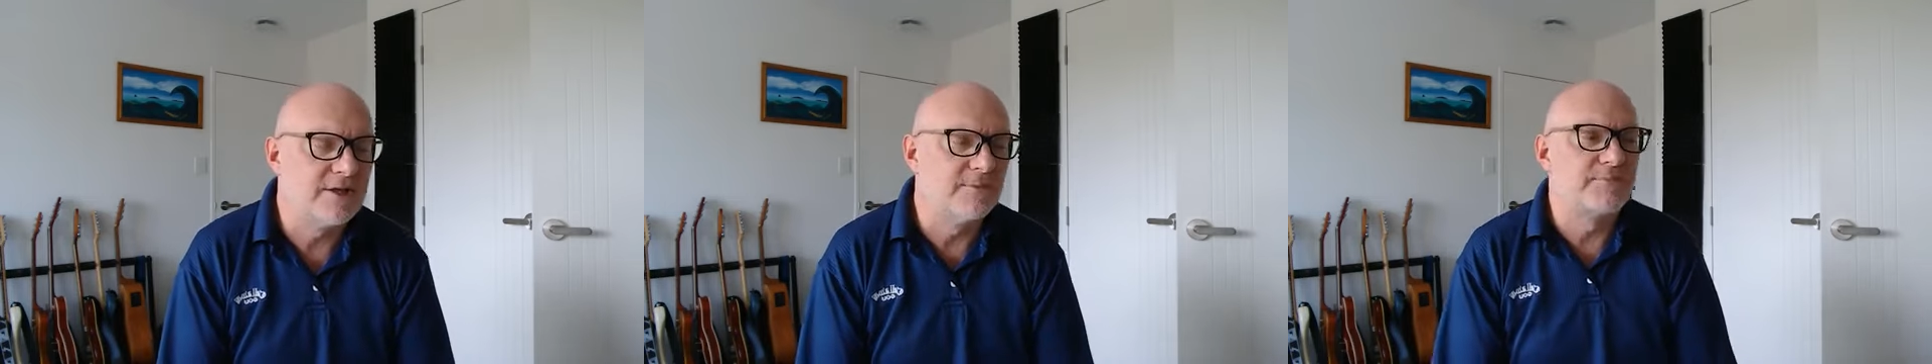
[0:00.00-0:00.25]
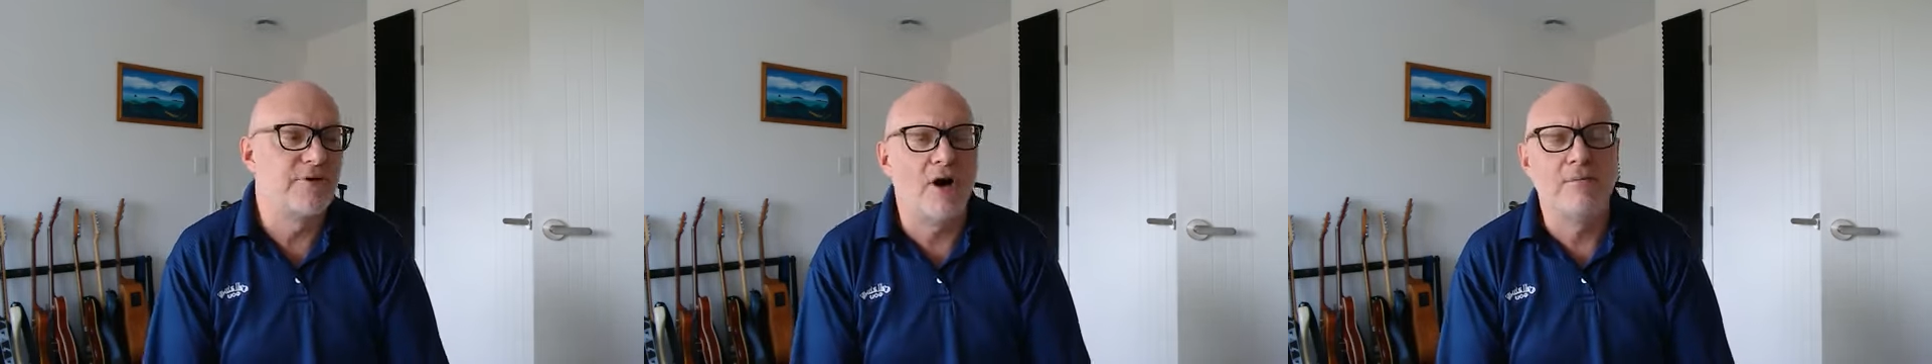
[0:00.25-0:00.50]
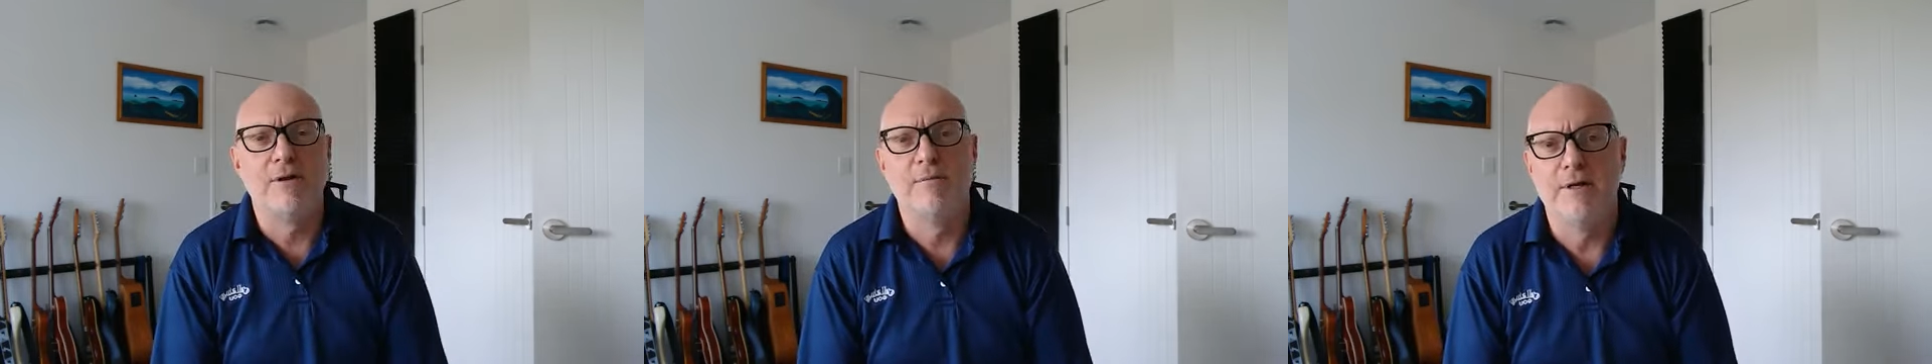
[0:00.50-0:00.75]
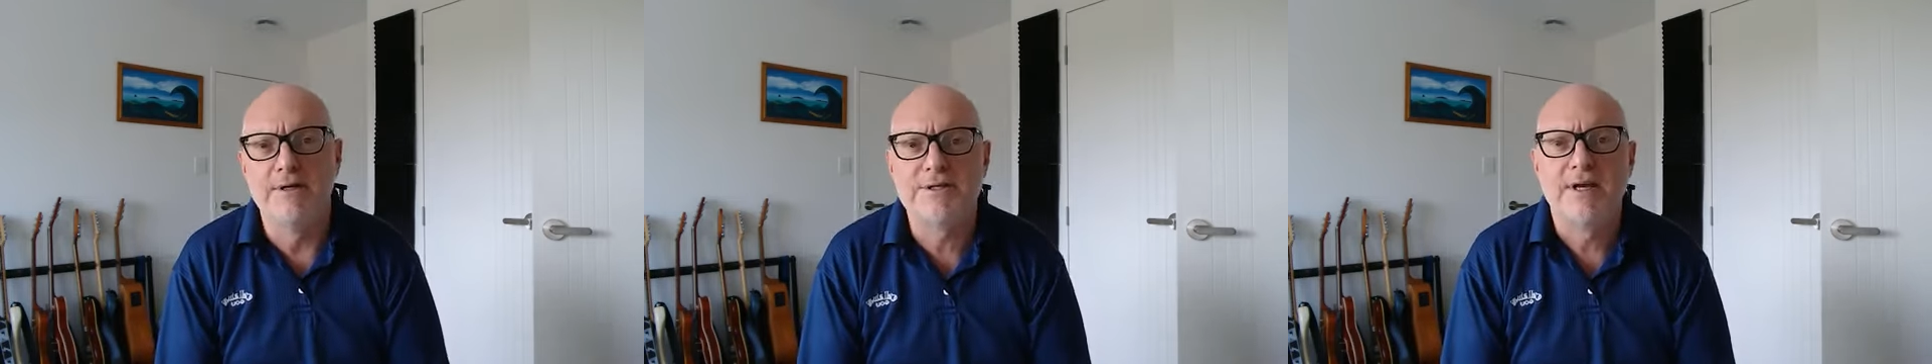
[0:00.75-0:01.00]
The problem
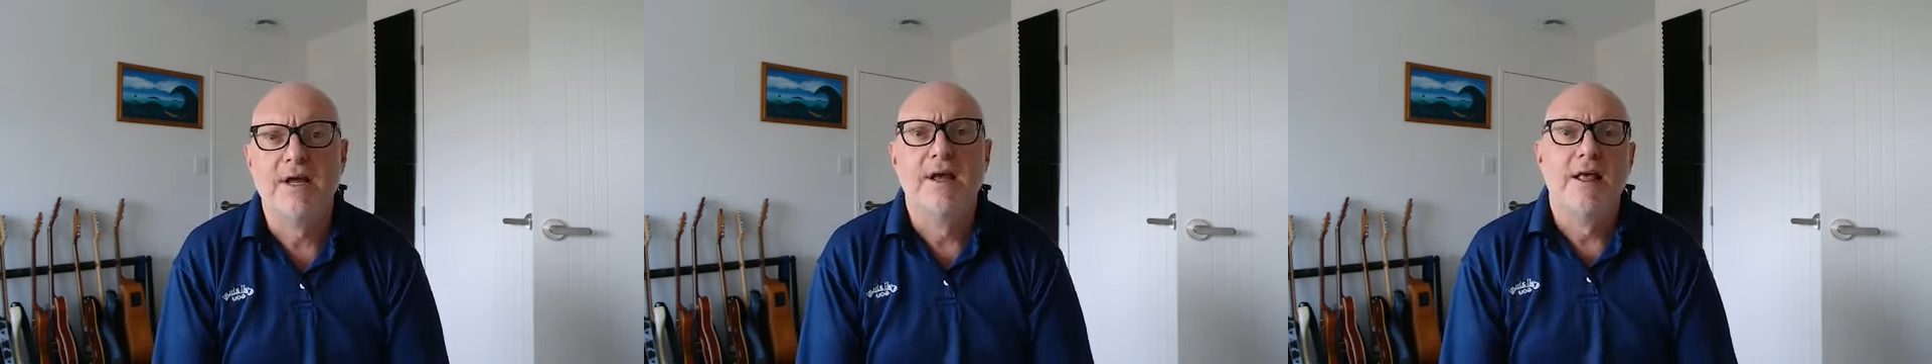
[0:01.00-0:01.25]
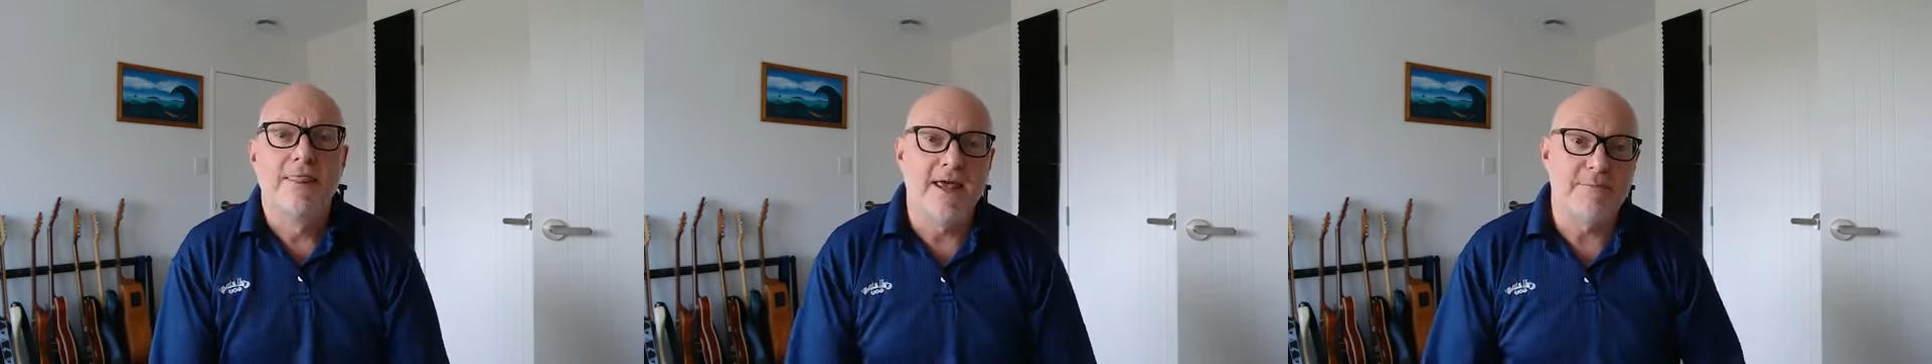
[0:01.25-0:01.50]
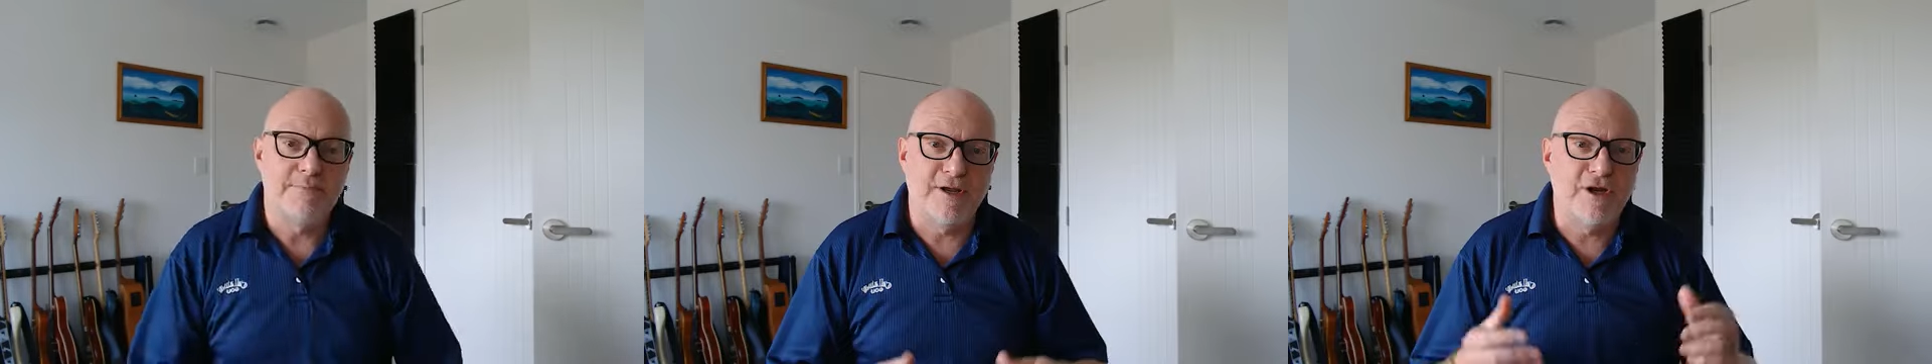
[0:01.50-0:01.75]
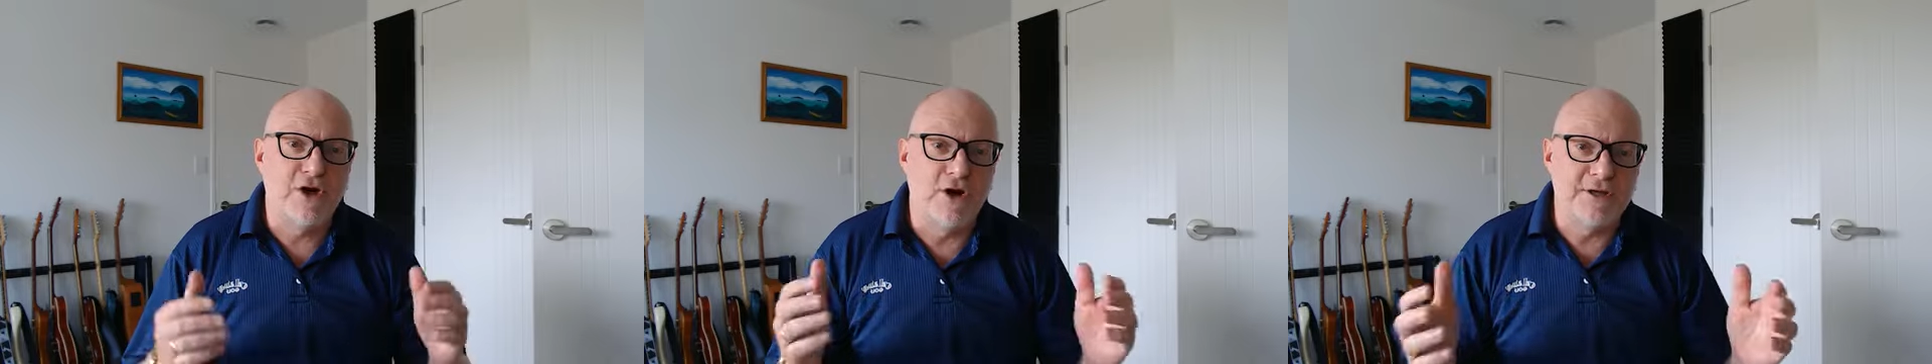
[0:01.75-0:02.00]
is that
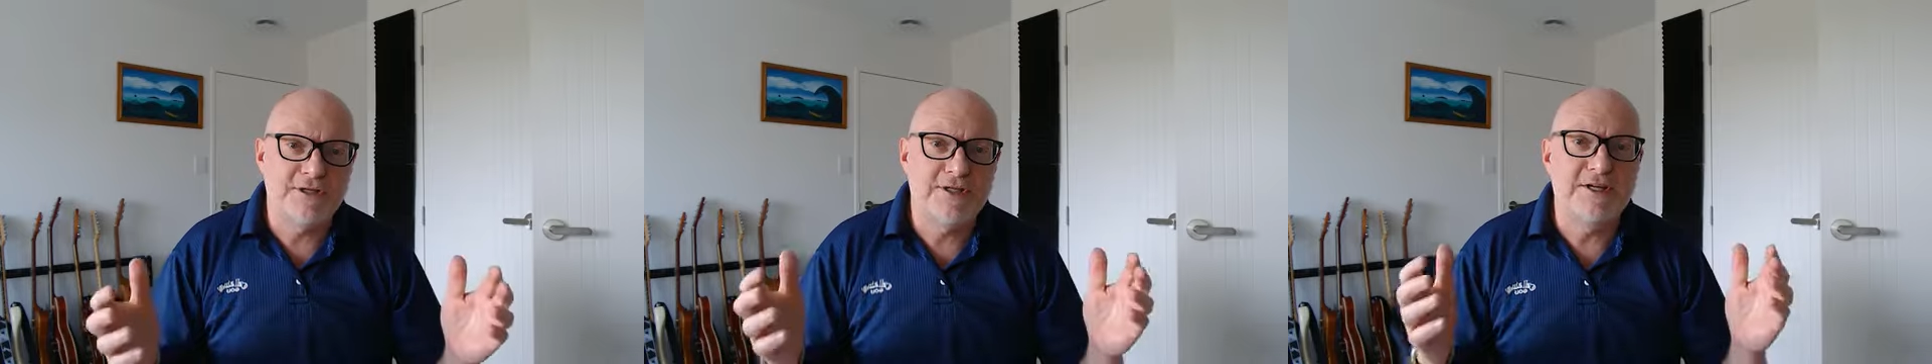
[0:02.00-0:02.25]
because